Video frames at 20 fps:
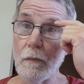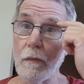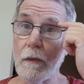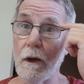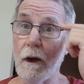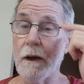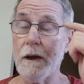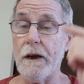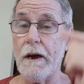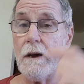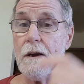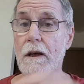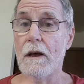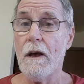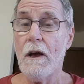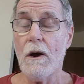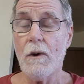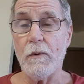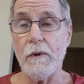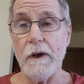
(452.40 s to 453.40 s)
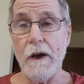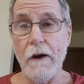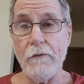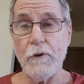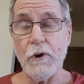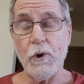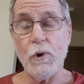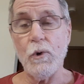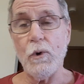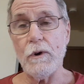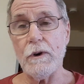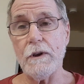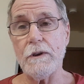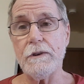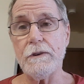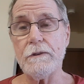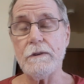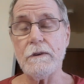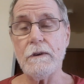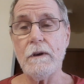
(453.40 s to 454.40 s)
again, we have
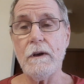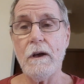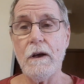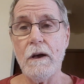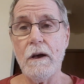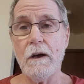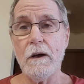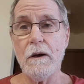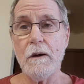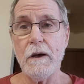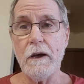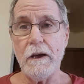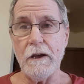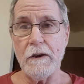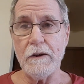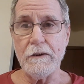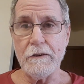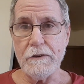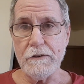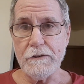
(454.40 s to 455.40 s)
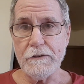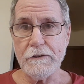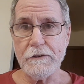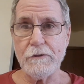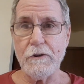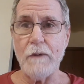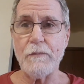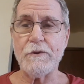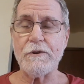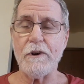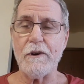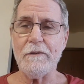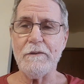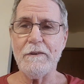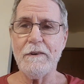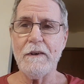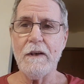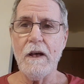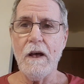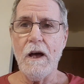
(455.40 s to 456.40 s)
recorded in Scripture
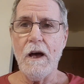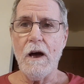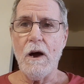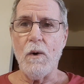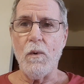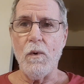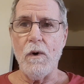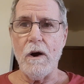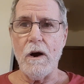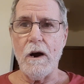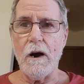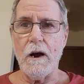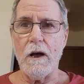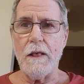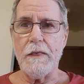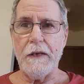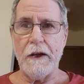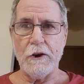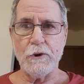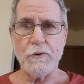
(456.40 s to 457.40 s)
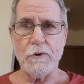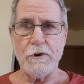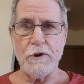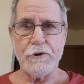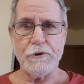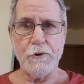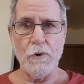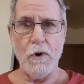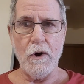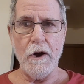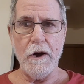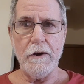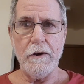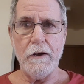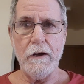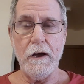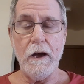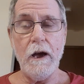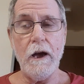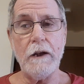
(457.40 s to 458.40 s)
where things were destroyed.
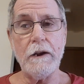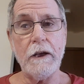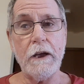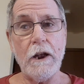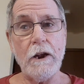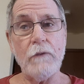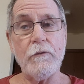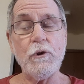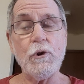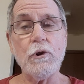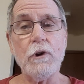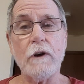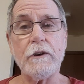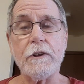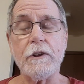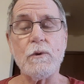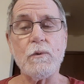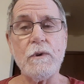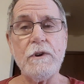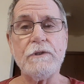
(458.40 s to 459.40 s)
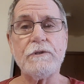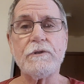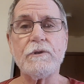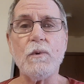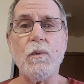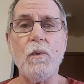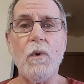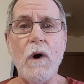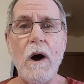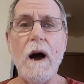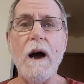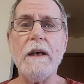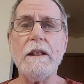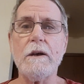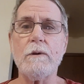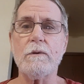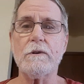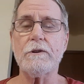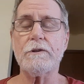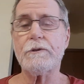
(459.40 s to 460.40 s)
And again, if you look at the reasons why they
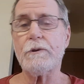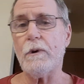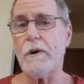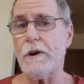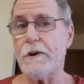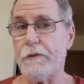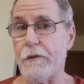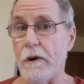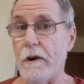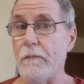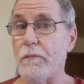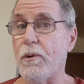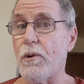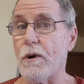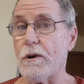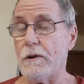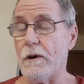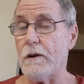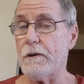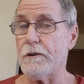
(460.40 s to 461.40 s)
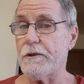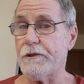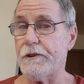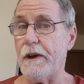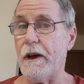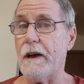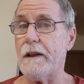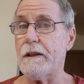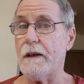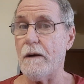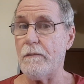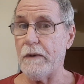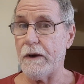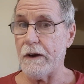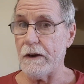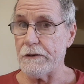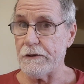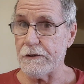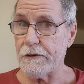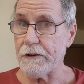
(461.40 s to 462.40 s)
were destroyed, it's very important to understand that
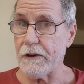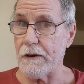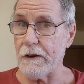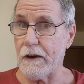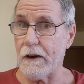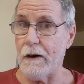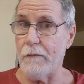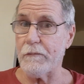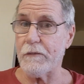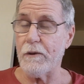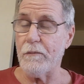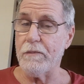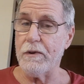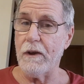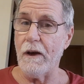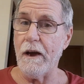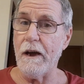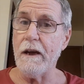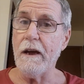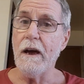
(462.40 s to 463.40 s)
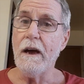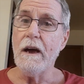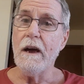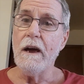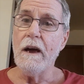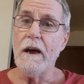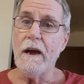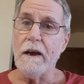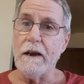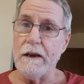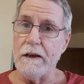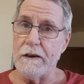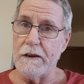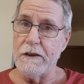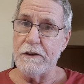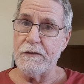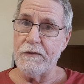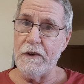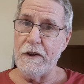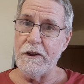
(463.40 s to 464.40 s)
because it's going to come to play in
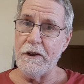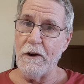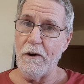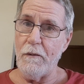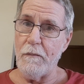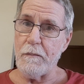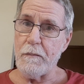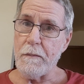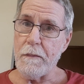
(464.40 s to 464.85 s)
this video.